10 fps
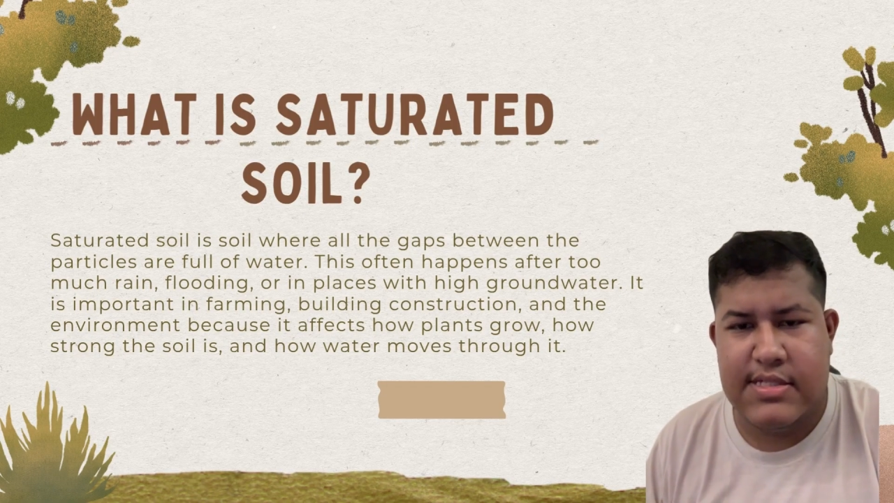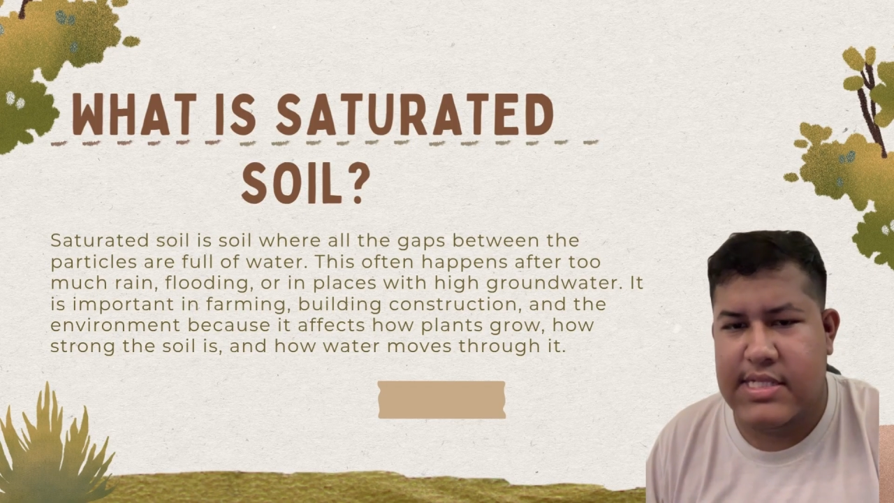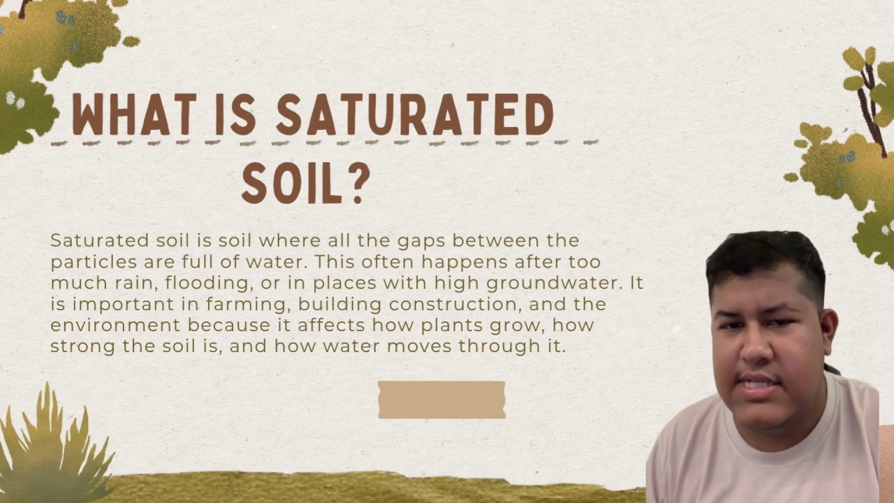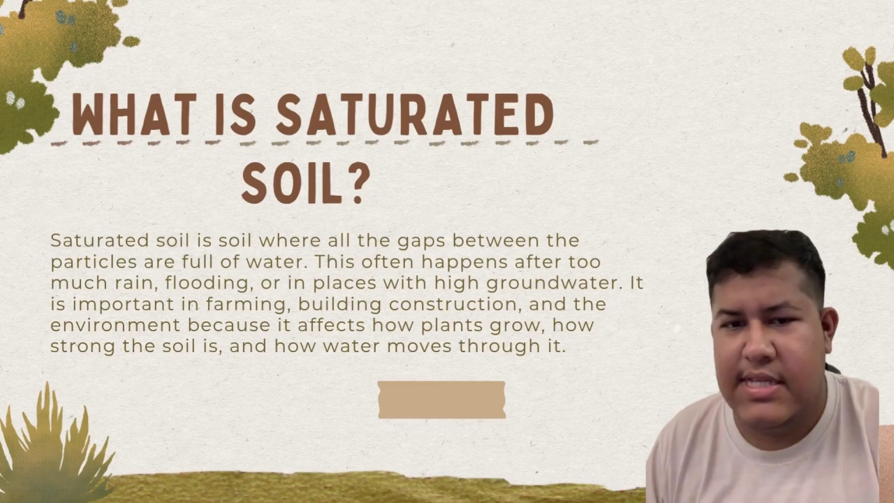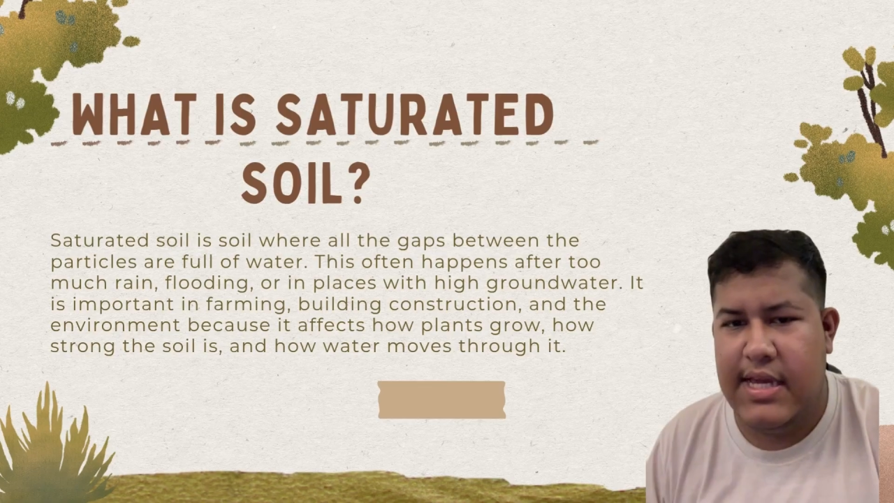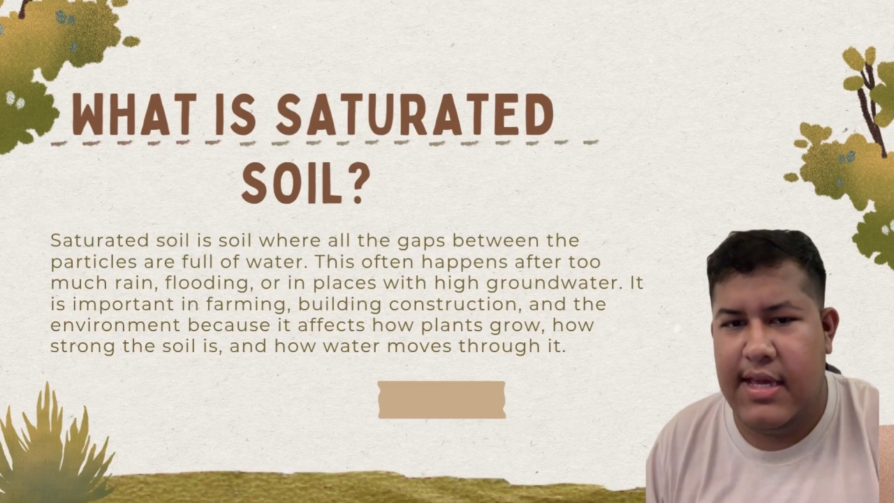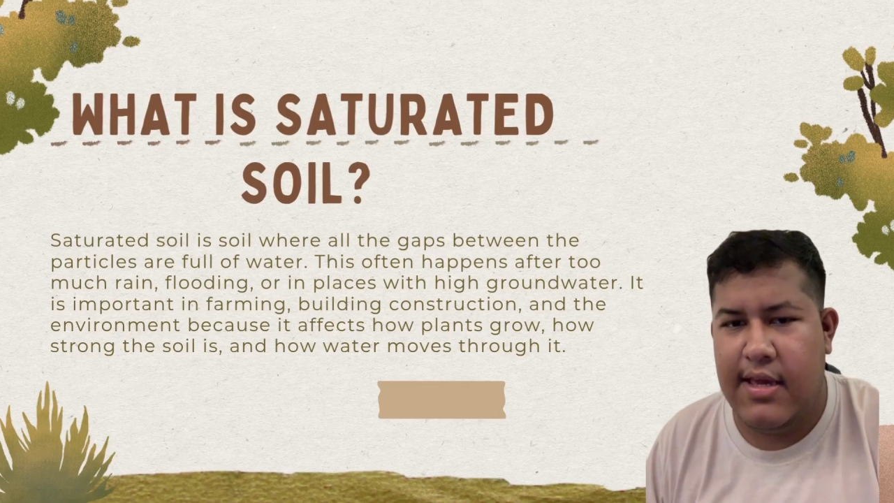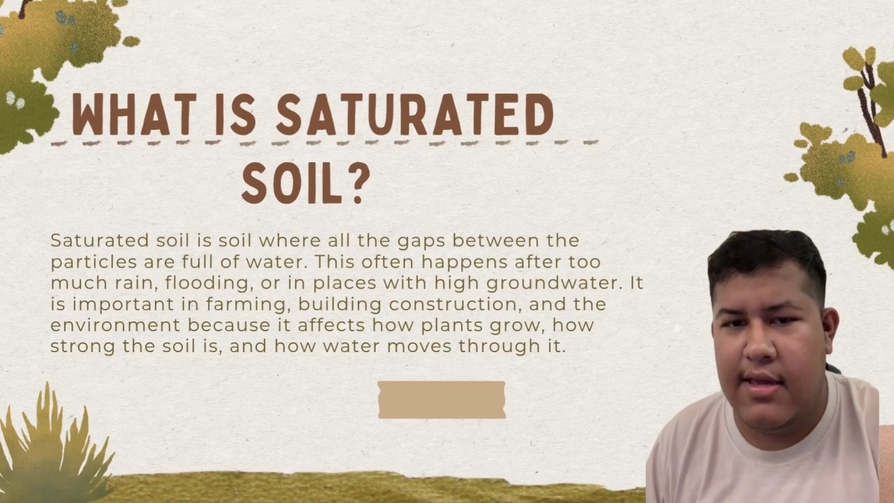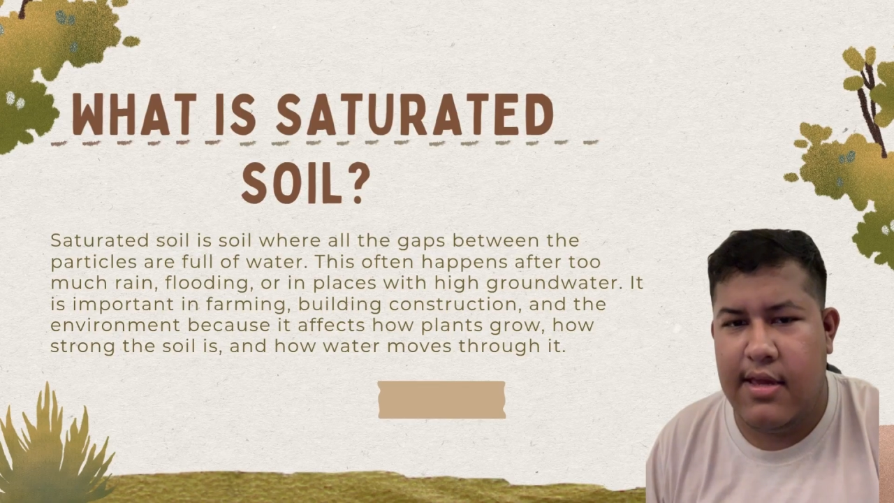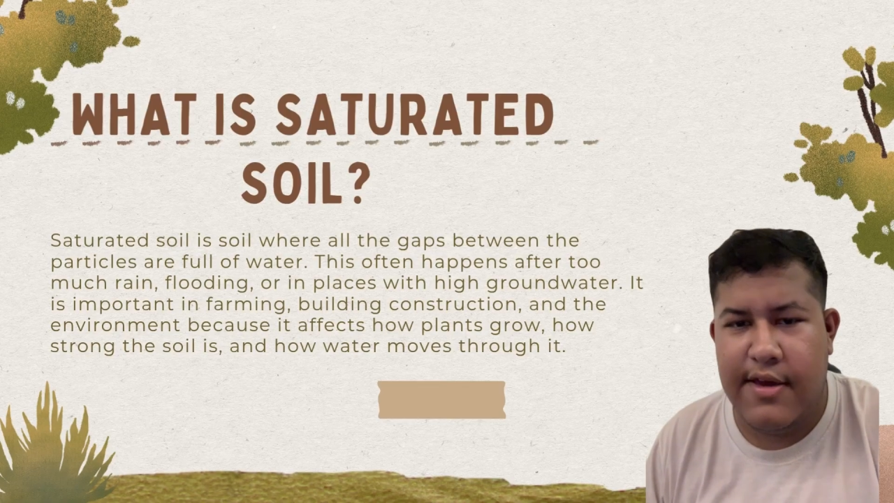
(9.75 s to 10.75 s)
in
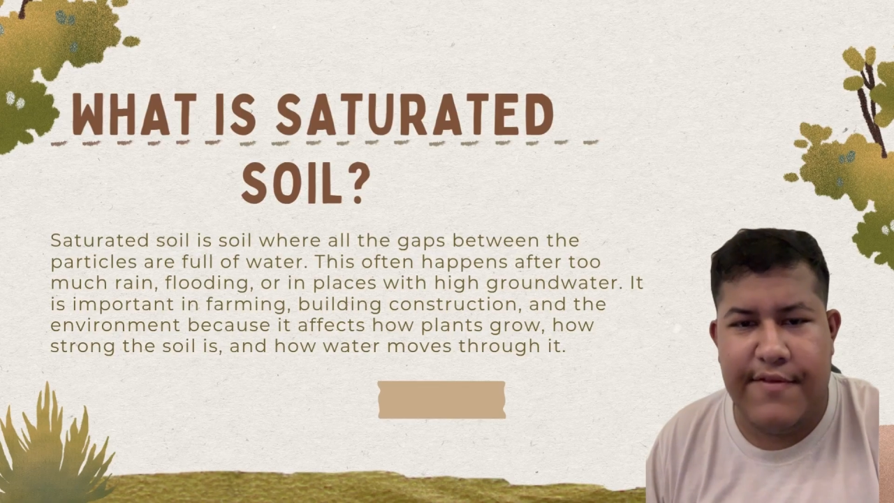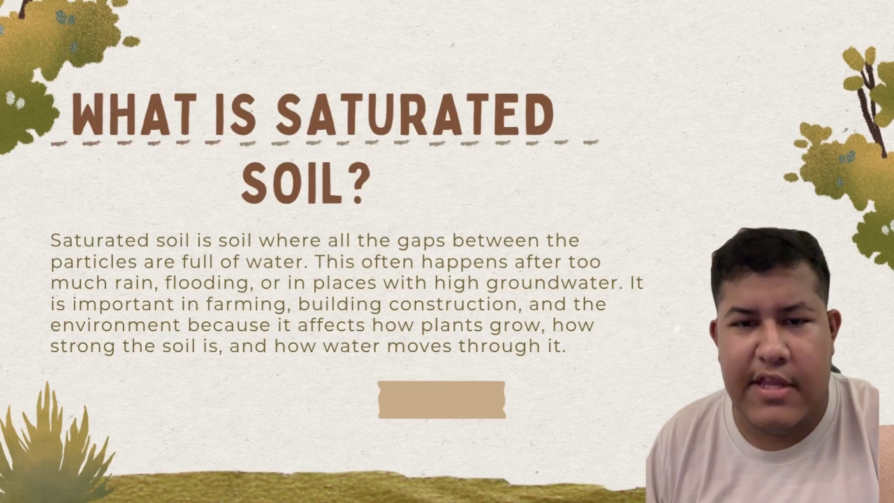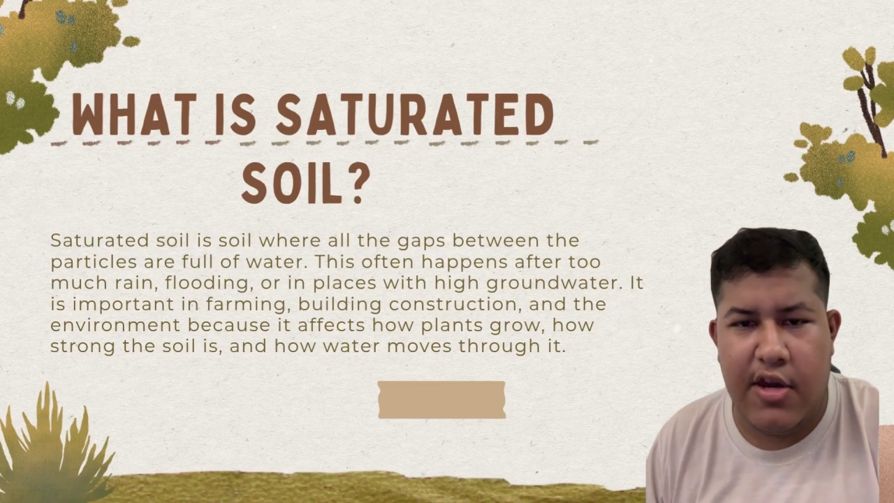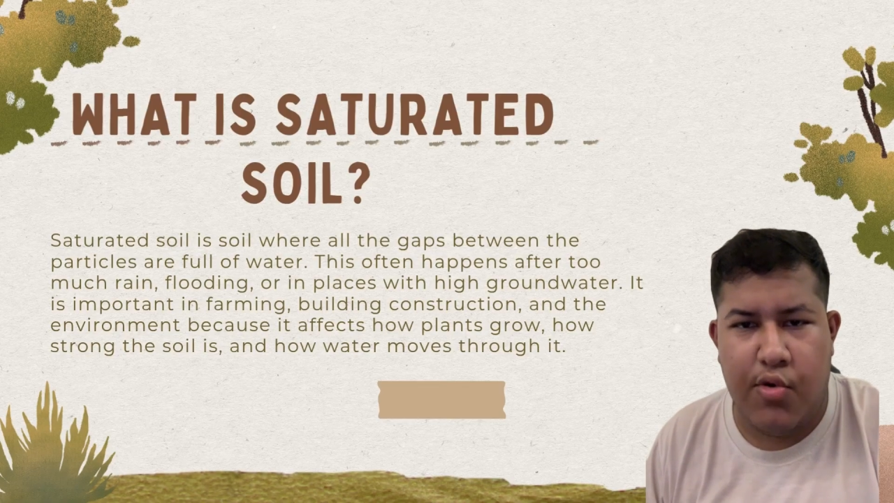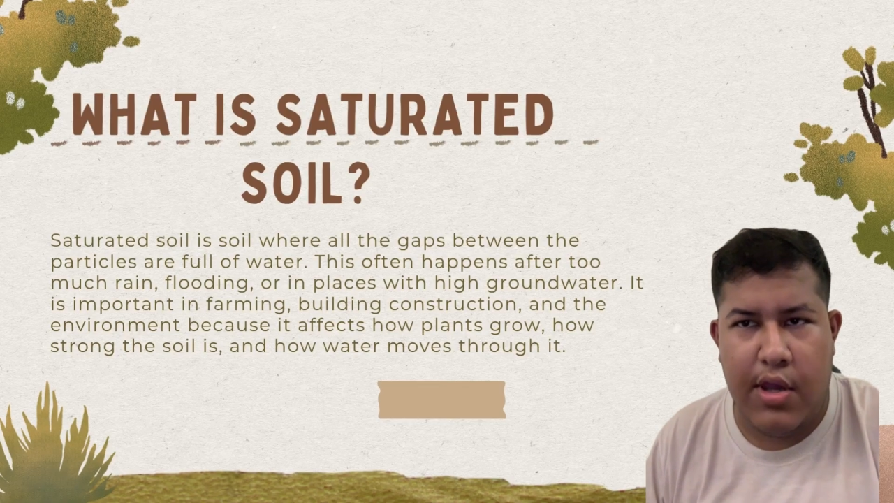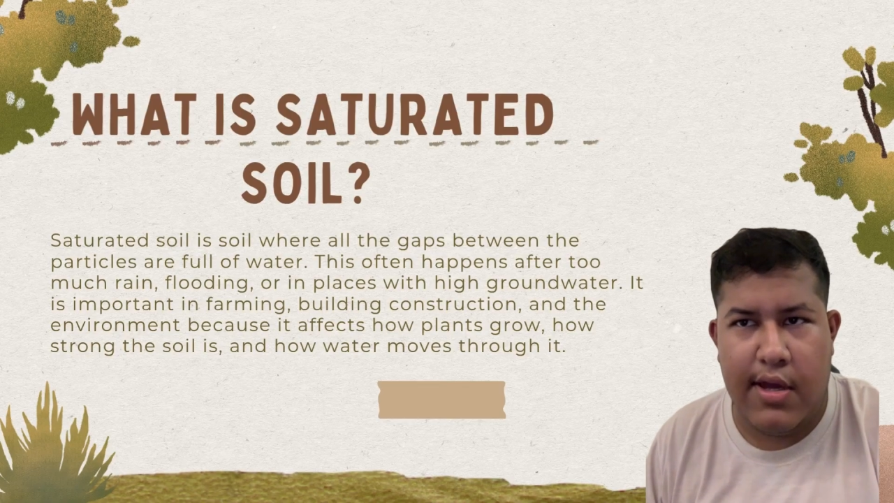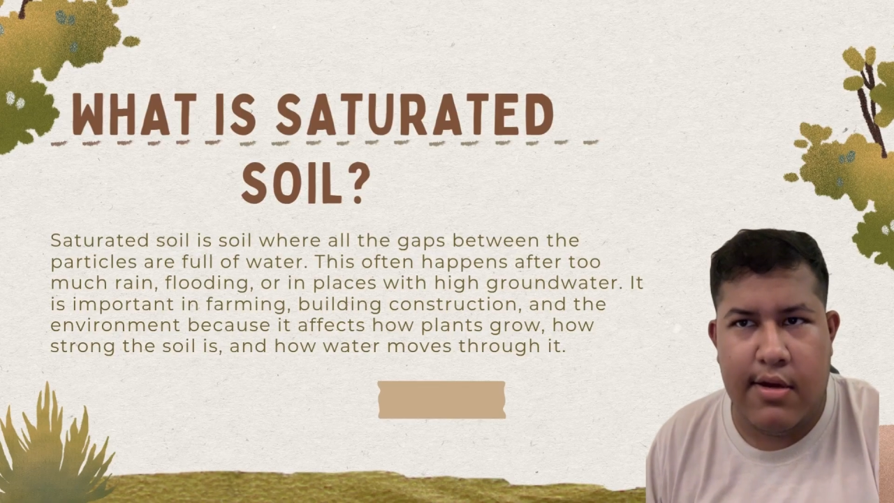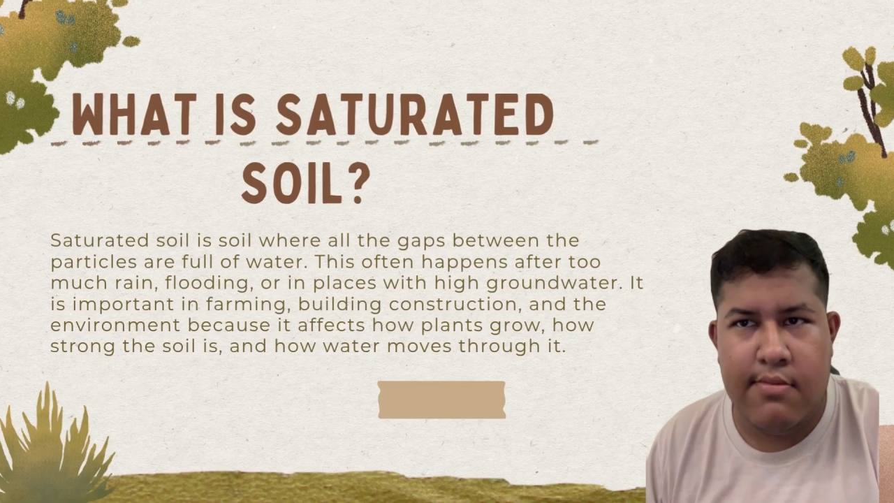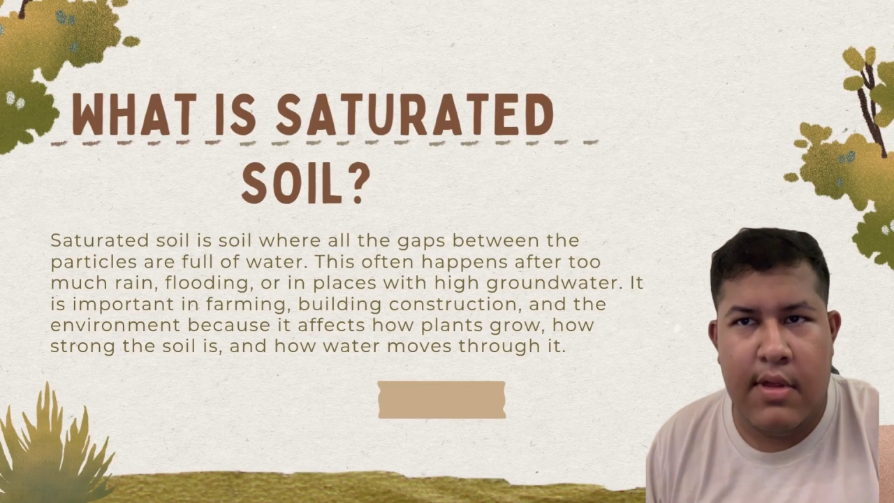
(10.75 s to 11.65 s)
a given area,